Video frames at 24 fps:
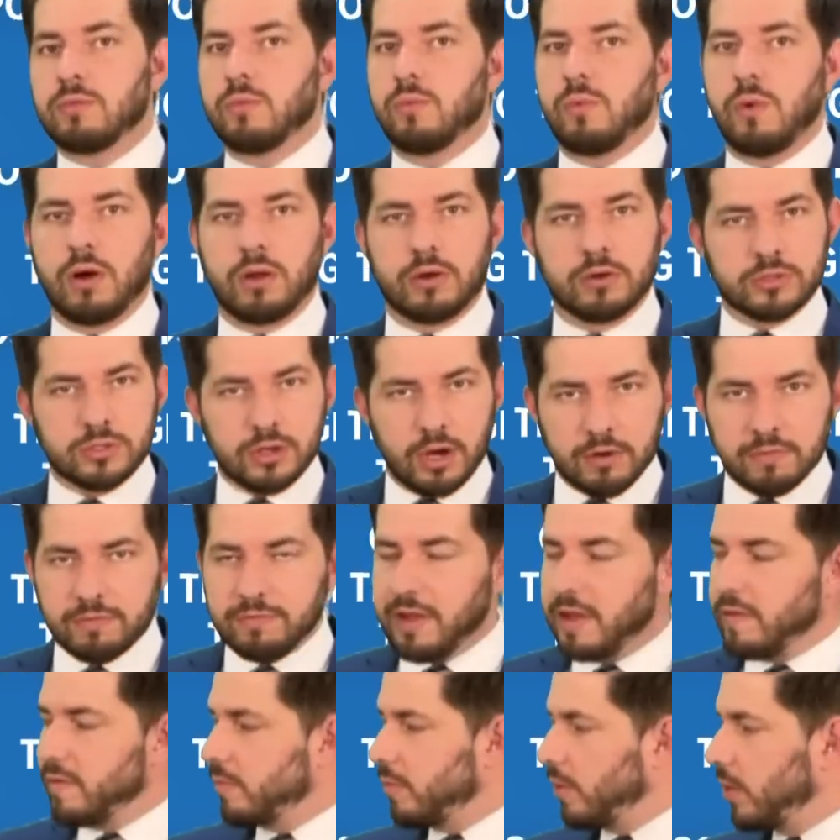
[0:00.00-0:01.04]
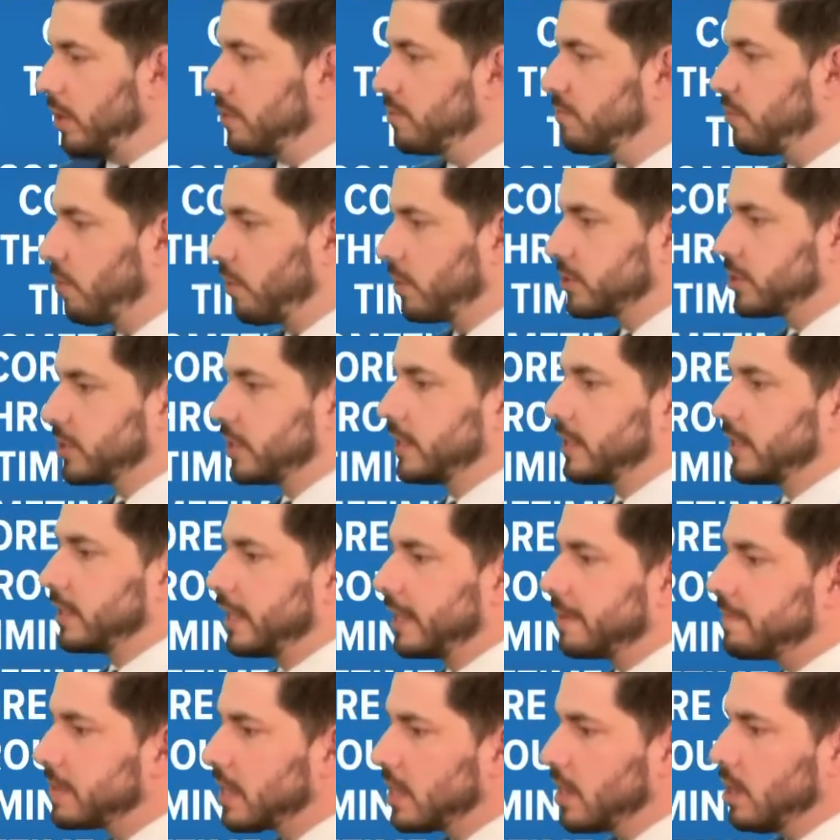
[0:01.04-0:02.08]
The waters are favorable,
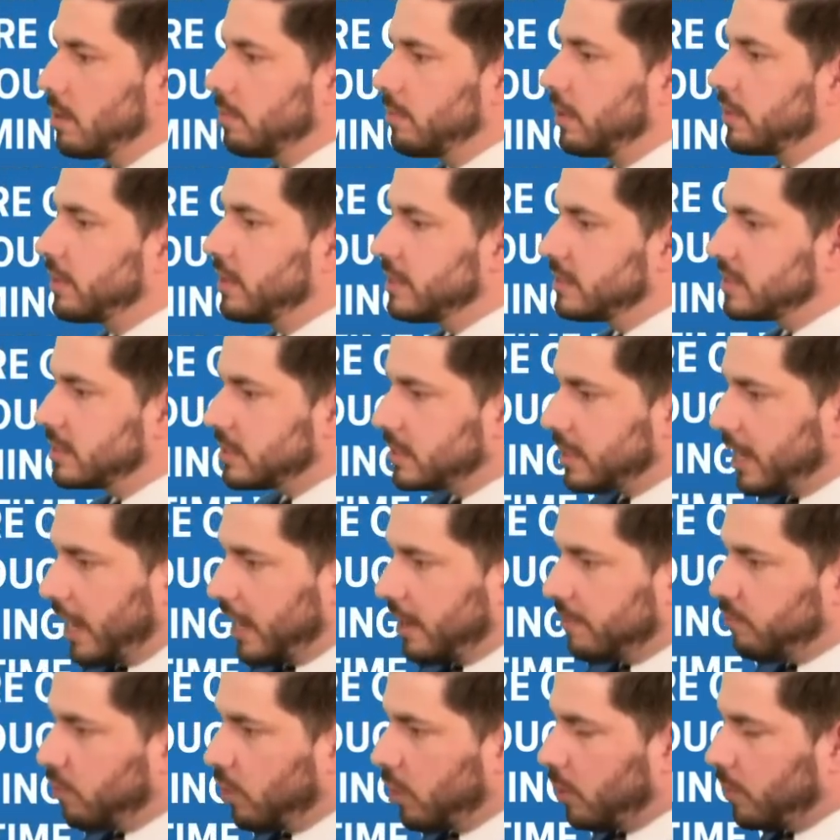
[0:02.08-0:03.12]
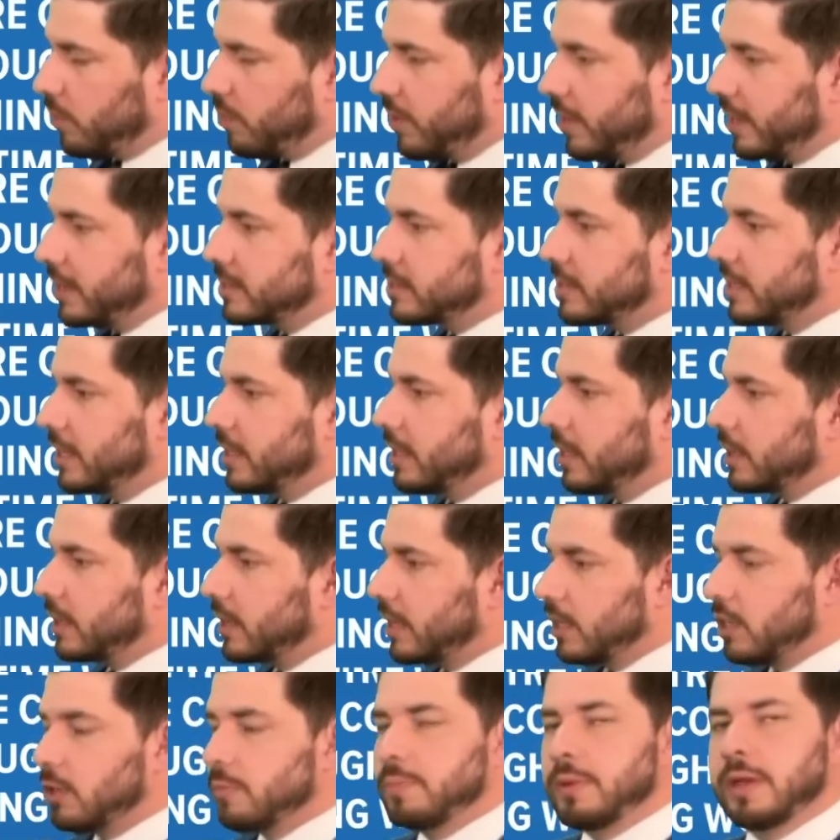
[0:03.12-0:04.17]
unfortunately, but this is kind of where things get a
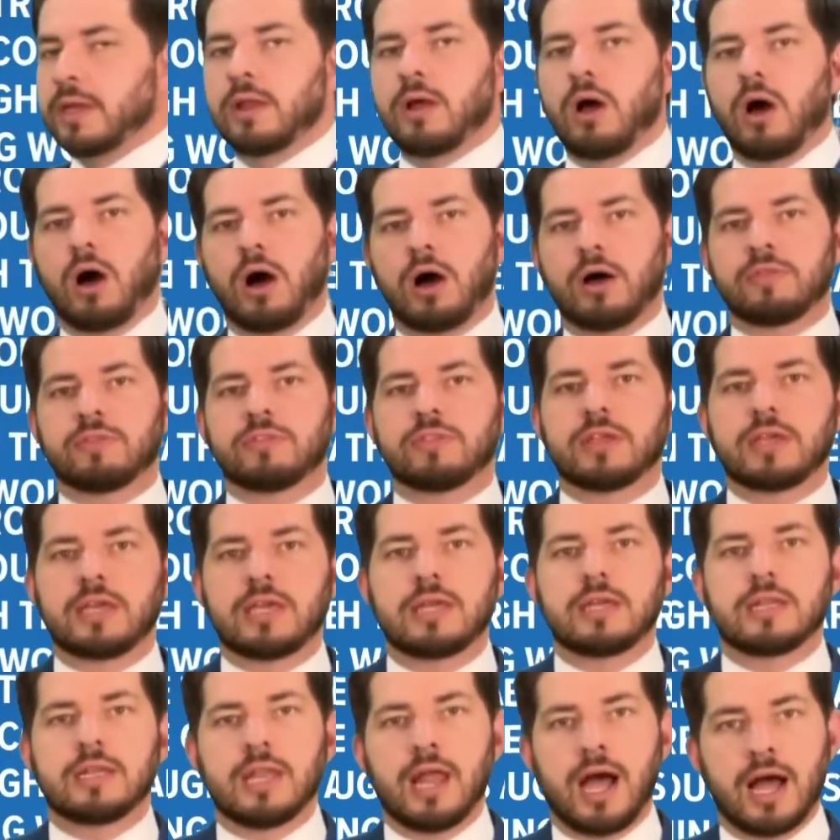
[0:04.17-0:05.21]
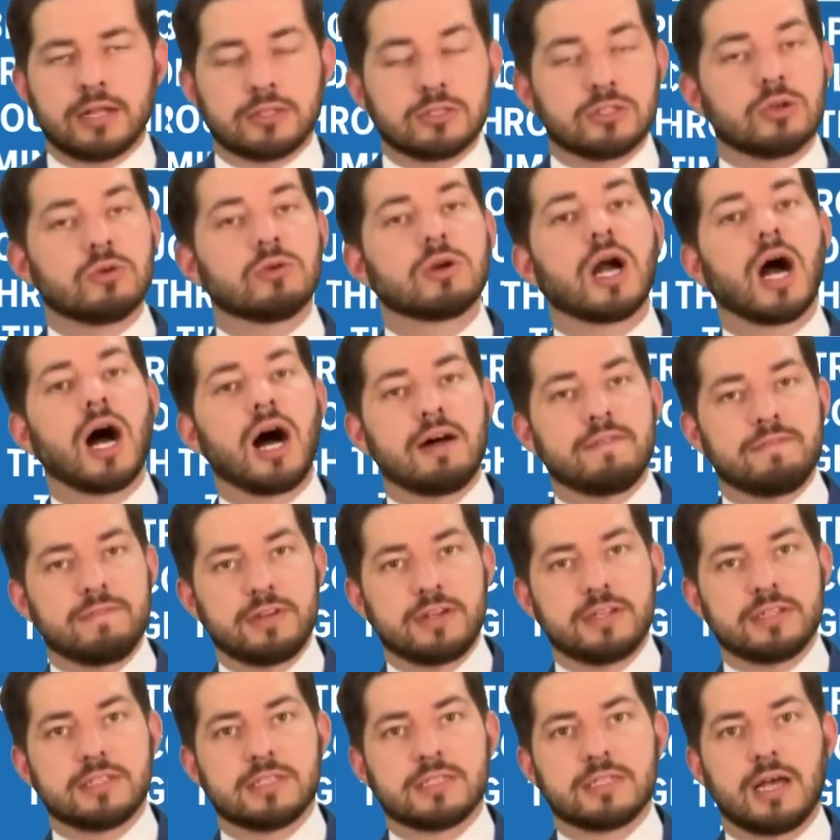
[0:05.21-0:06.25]
little bit on the
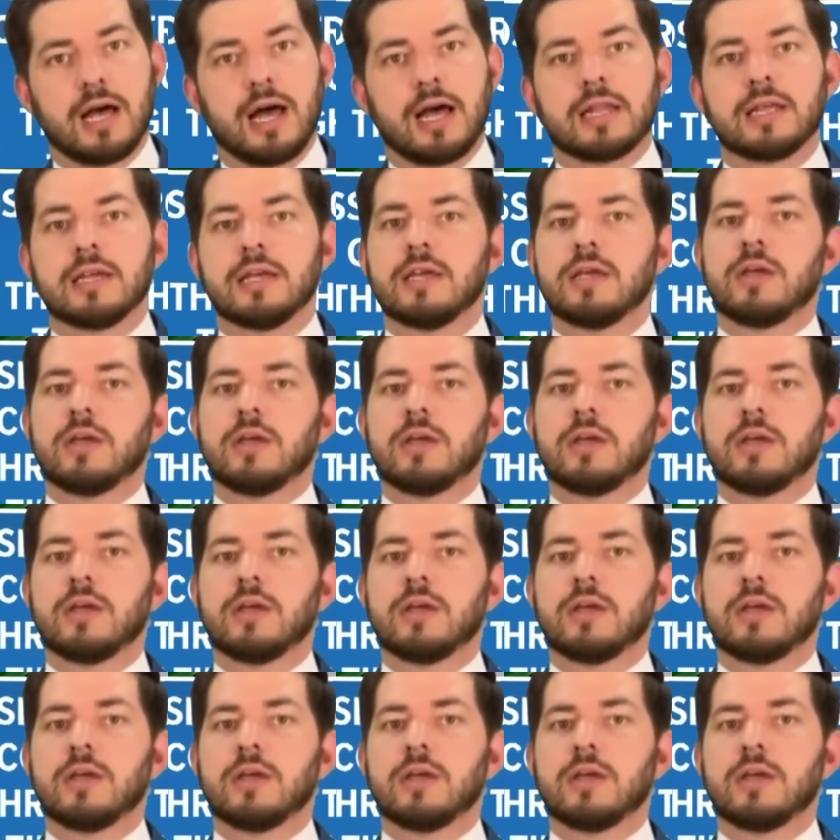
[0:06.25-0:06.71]
not-so-confident side.